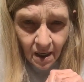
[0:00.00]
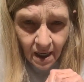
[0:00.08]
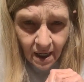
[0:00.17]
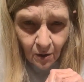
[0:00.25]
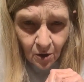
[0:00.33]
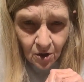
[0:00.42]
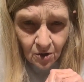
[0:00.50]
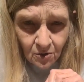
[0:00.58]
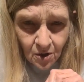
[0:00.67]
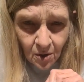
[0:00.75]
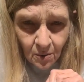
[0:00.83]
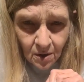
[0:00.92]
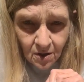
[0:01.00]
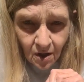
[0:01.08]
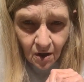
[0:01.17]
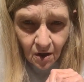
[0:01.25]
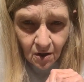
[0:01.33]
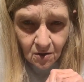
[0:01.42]
How are you doing,
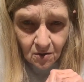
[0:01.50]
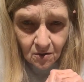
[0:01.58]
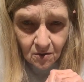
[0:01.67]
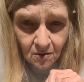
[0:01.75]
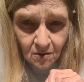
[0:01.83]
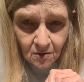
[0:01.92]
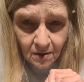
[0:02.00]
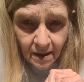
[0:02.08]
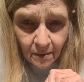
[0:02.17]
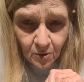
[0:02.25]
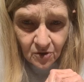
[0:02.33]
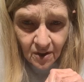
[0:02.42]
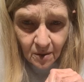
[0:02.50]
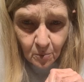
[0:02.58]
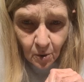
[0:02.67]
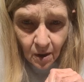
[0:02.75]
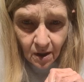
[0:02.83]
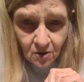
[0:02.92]
Donna? Yeah, we'll say
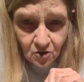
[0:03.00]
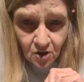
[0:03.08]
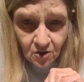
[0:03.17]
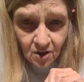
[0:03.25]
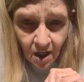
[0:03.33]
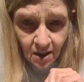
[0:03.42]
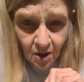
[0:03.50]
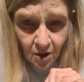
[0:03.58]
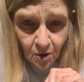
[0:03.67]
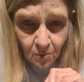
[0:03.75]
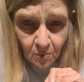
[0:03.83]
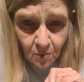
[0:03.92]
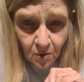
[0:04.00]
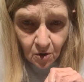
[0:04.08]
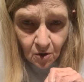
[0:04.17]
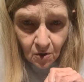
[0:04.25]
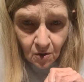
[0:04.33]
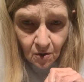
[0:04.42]
prayers. Just got home.
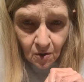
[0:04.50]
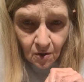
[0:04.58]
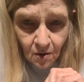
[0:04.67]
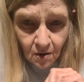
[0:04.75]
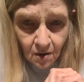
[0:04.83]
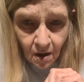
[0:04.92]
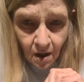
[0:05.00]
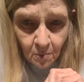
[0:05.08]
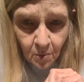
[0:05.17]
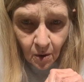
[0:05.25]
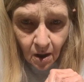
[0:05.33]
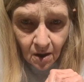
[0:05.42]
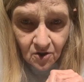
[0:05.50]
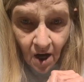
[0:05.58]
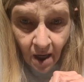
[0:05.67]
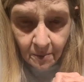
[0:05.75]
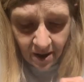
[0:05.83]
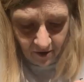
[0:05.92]
God bless.
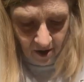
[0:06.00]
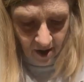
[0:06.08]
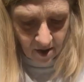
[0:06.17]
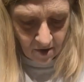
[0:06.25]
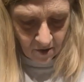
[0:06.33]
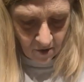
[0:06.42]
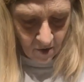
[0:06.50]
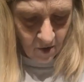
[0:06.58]
Hi, Marianne.